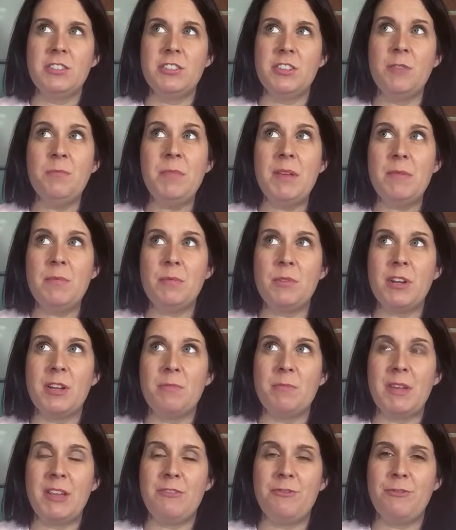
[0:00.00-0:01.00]
Some
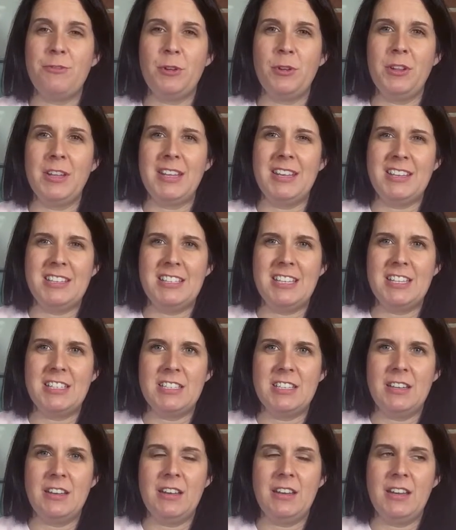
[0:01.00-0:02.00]
people can be fully
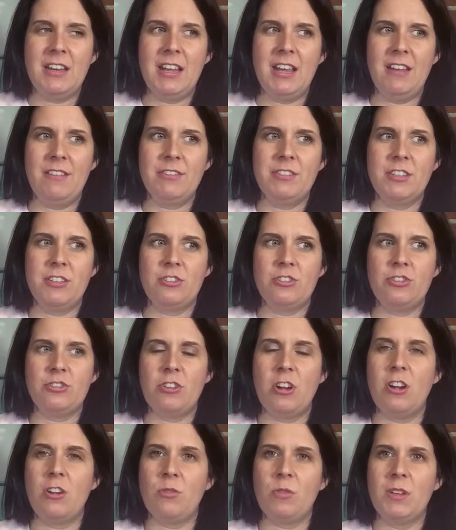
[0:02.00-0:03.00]
addicted and have such
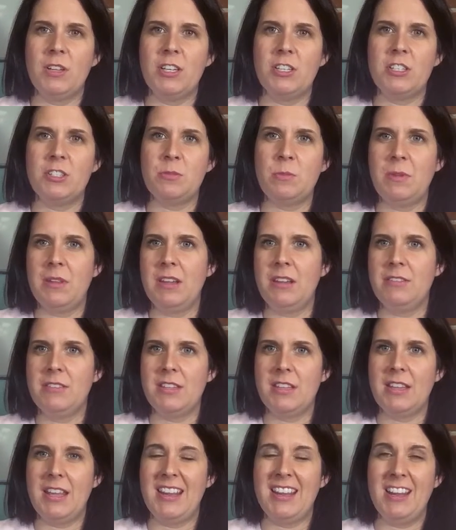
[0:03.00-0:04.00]
strong religious
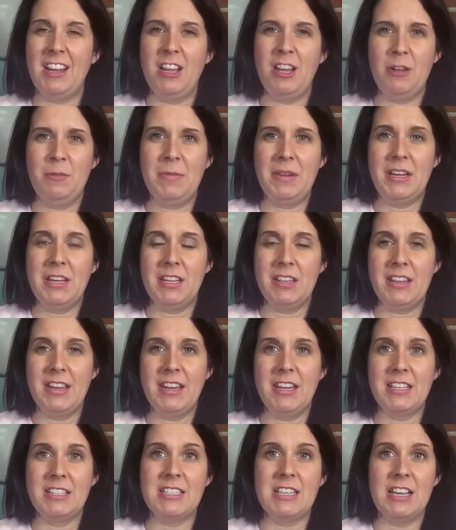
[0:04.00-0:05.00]
beliefs that they can come in
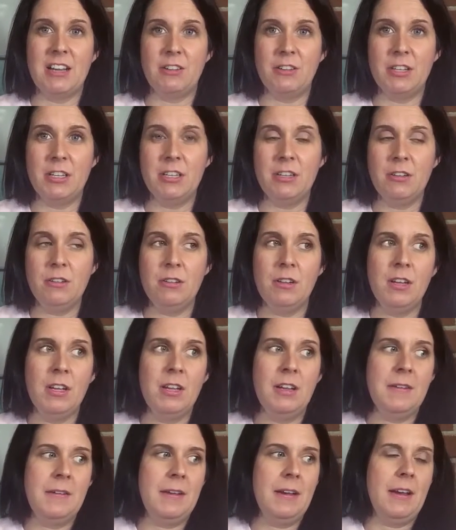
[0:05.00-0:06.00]
and they can tell you
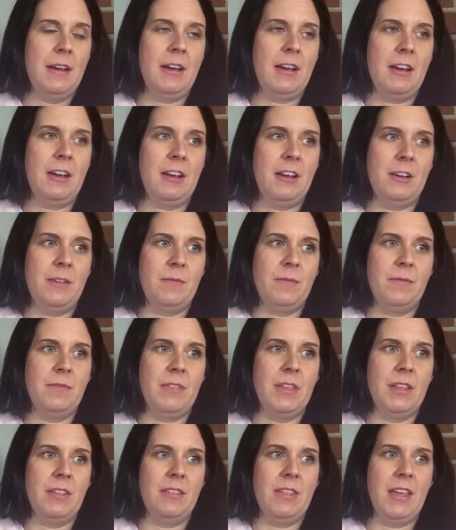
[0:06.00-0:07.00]

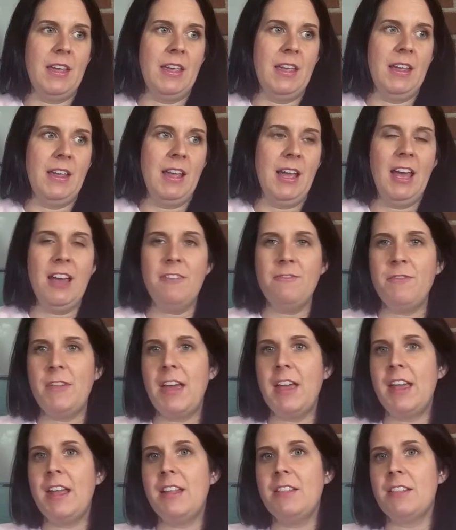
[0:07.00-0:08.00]
um, that they
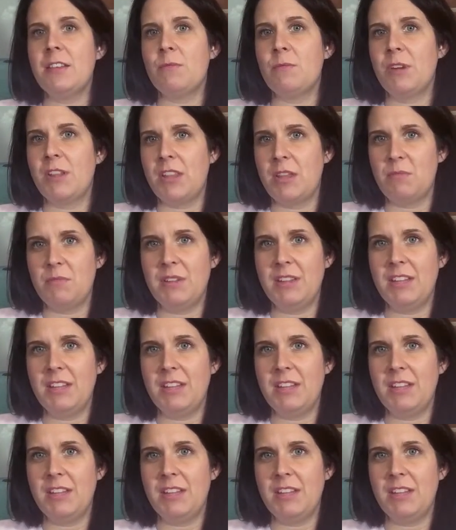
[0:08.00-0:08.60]
have faith in what